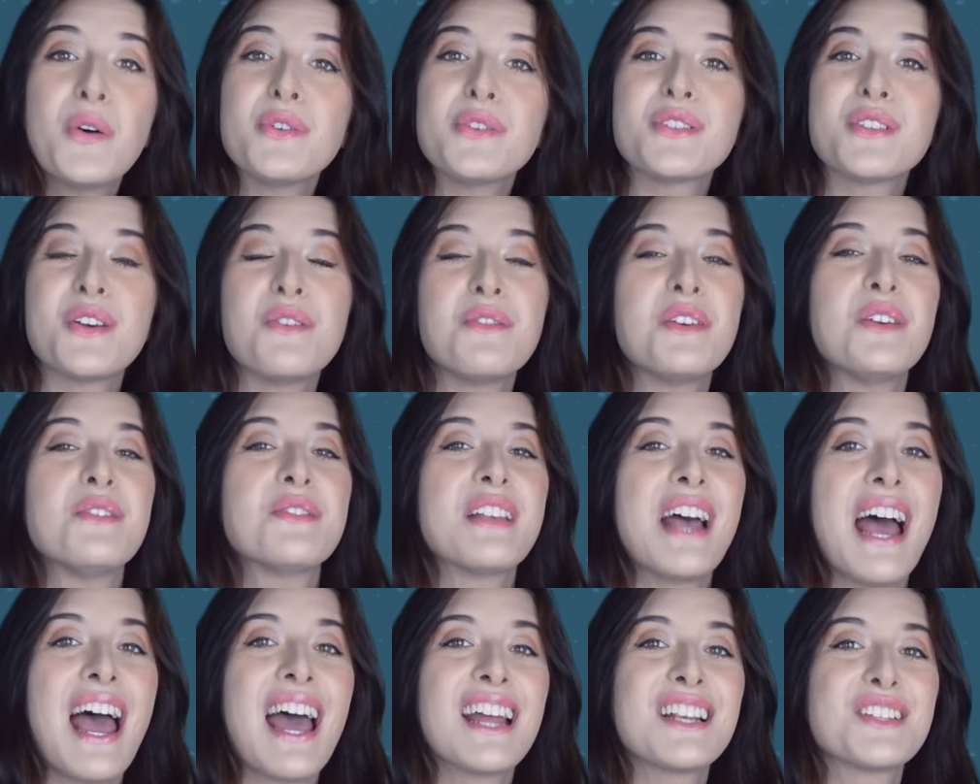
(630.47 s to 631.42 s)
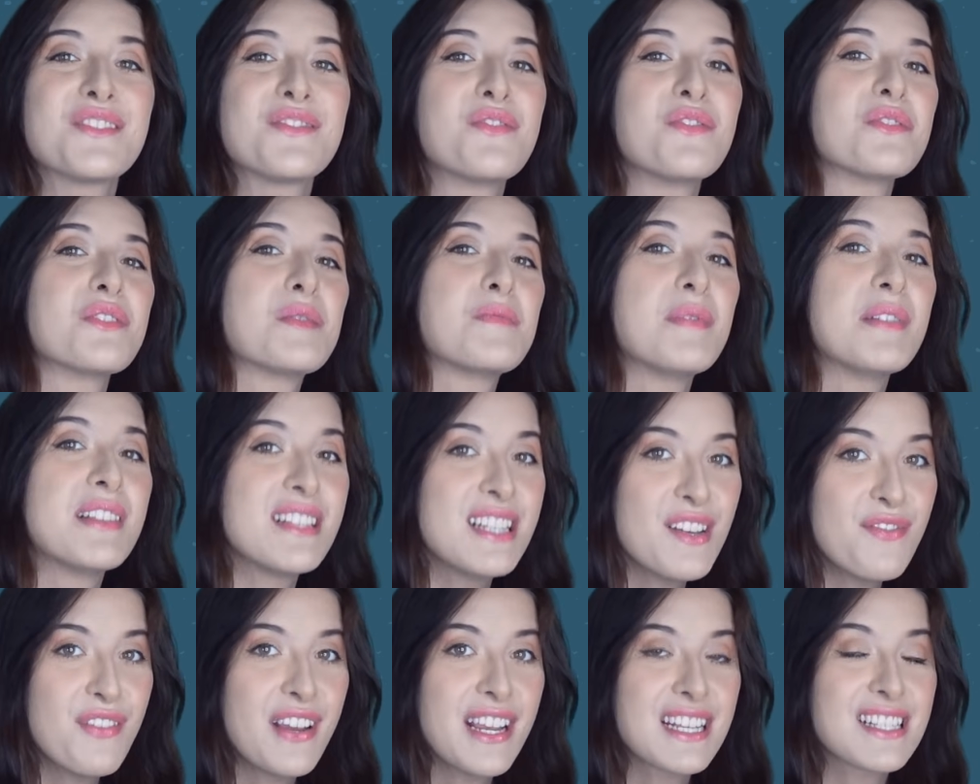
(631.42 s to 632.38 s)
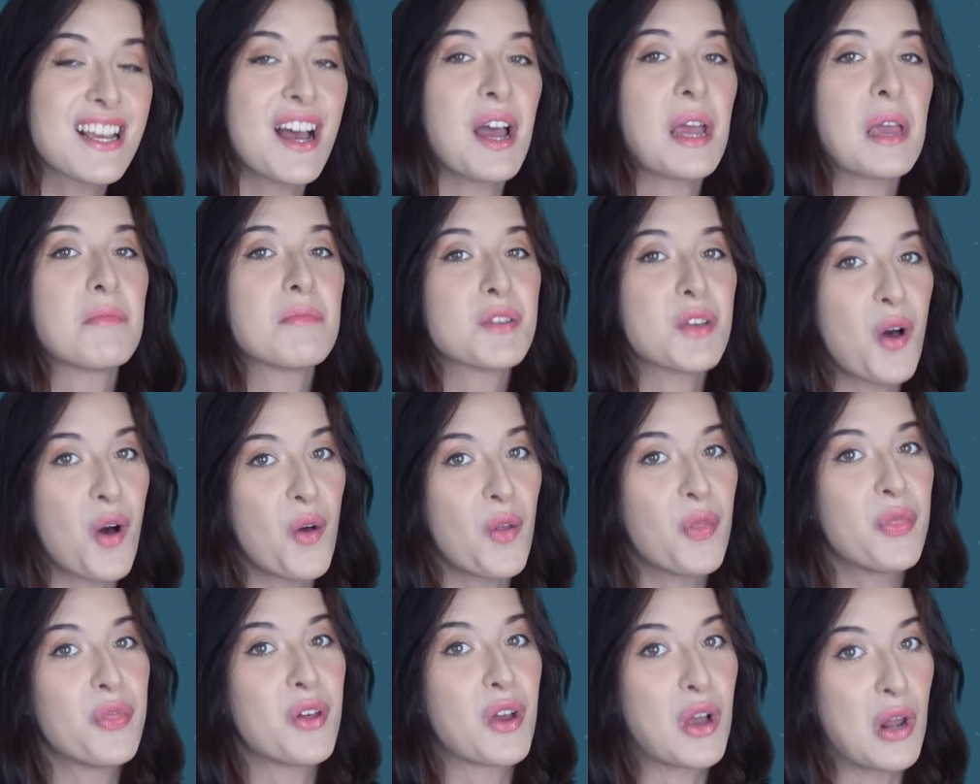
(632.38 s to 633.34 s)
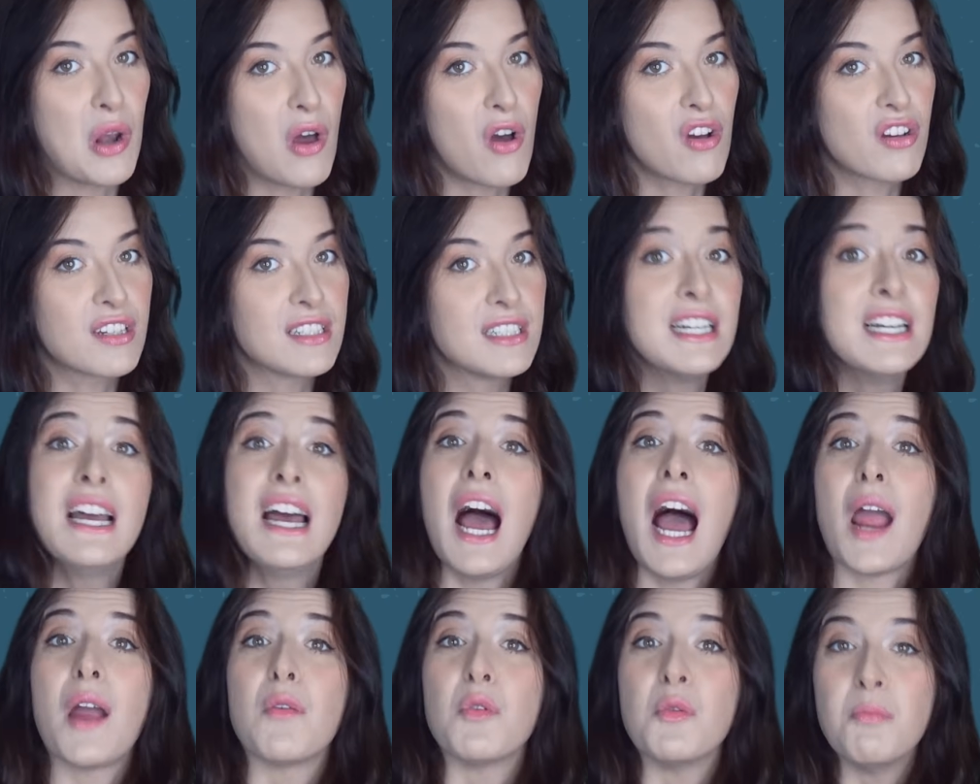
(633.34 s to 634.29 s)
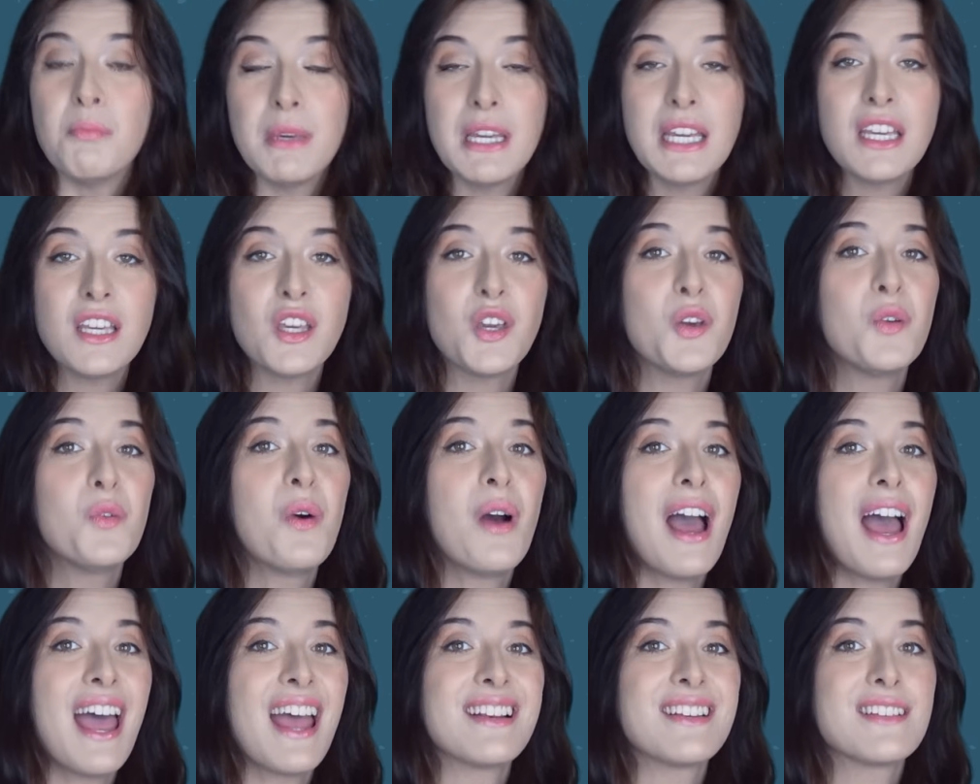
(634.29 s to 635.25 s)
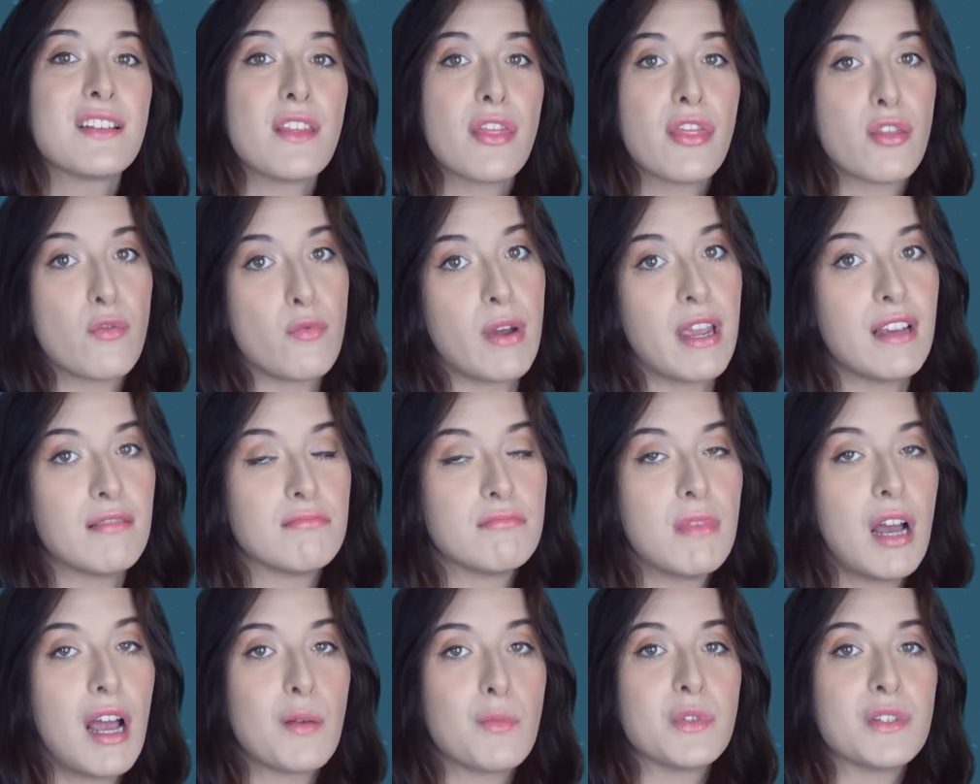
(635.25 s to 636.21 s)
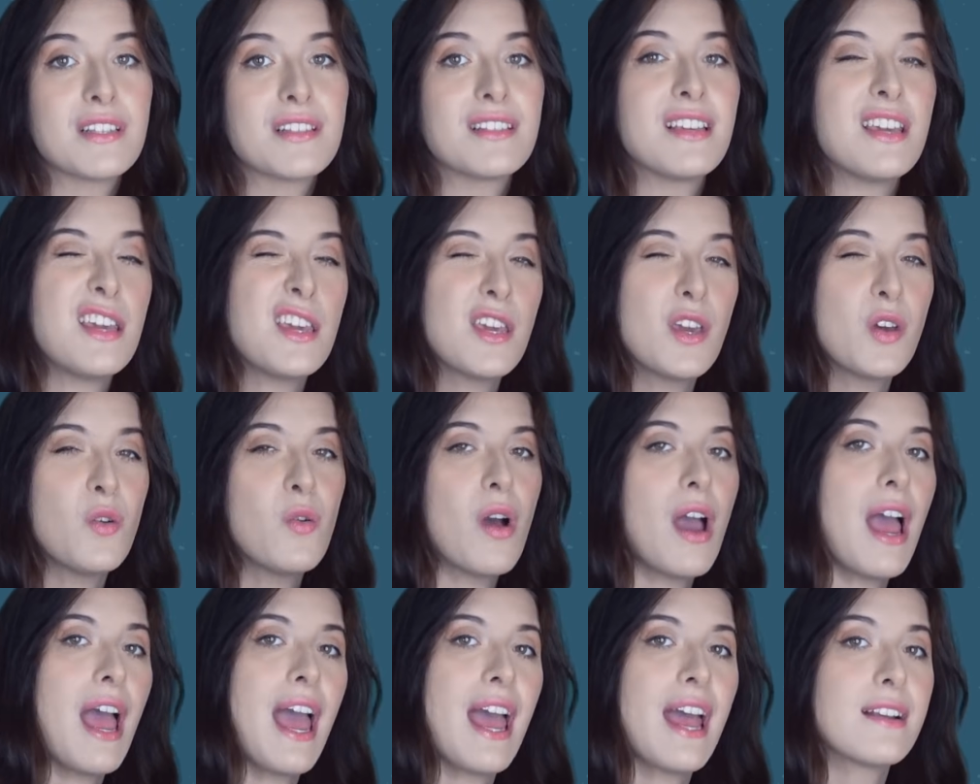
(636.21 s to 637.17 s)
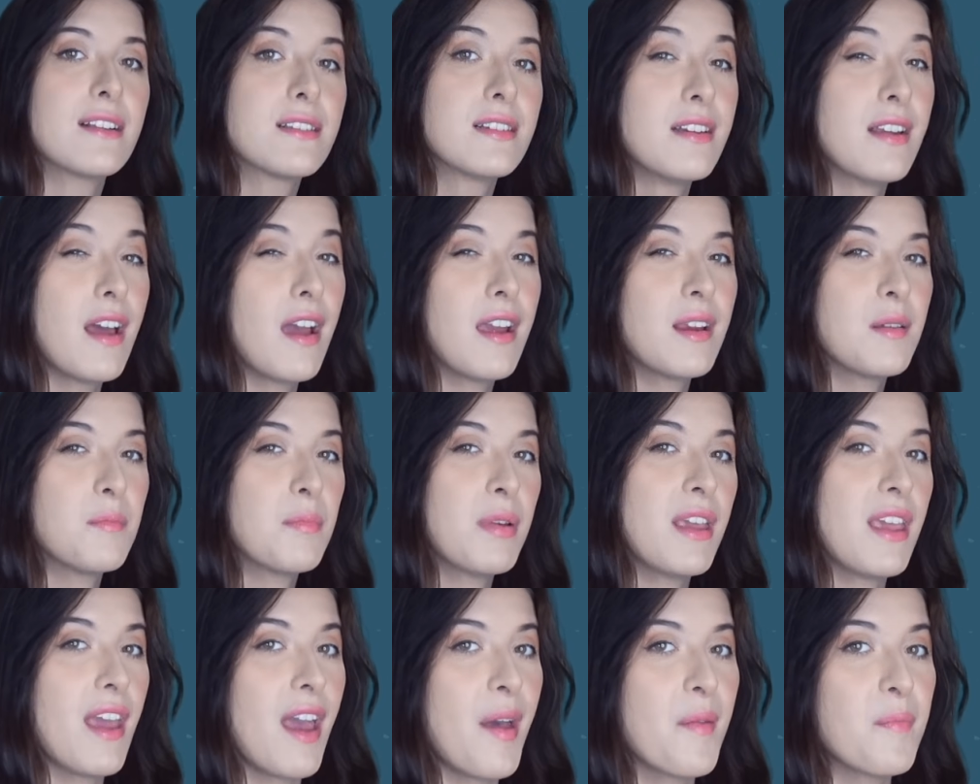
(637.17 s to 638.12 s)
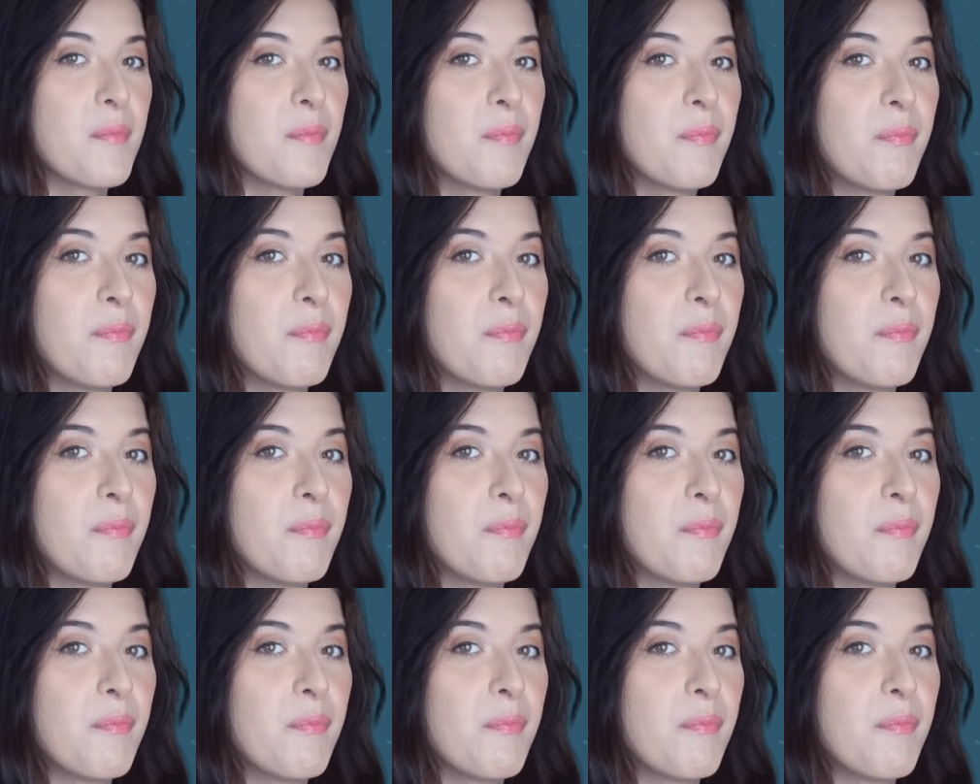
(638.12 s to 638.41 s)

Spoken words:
also use at for specific times on the clock. I will meet you at 3. I will see you at 9 p.m.